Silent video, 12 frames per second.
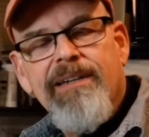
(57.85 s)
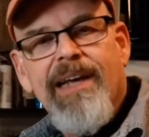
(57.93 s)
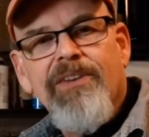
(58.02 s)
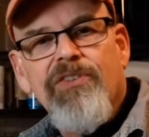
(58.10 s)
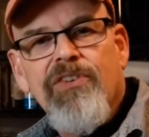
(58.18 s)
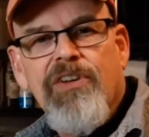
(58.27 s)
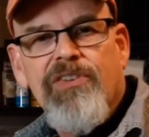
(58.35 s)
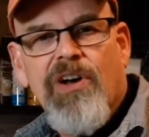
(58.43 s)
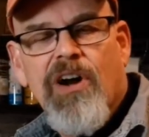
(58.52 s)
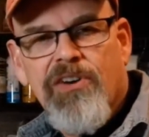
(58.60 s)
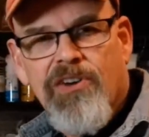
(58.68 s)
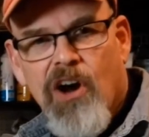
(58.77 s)
densities
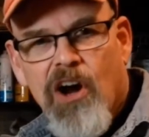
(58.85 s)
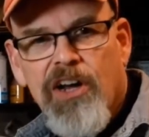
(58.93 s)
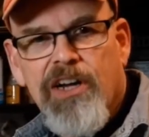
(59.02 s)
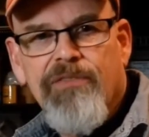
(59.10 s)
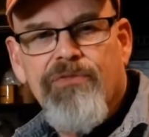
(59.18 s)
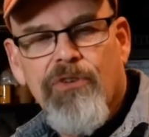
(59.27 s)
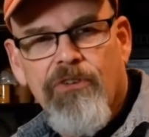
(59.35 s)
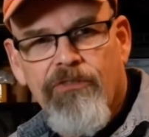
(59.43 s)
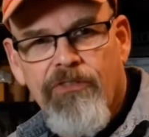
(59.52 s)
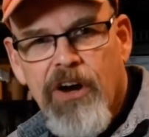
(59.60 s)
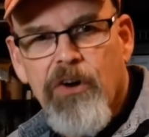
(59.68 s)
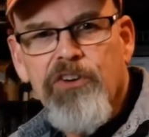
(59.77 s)
are targeted for a
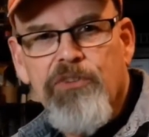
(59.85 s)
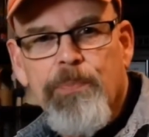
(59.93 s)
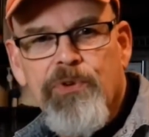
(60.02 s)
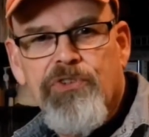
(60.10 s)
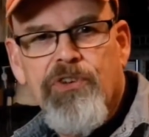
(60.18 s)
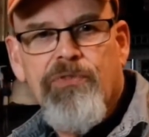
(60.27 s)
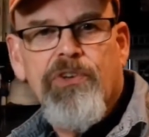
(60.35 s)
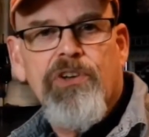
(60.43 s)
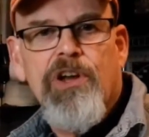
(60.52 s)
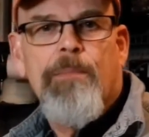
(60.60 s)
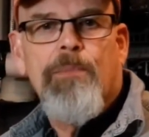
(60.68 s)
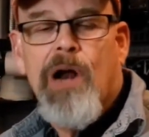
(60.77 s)
very specific
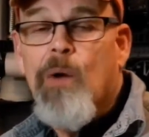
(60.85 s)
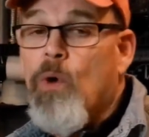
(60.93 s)
number.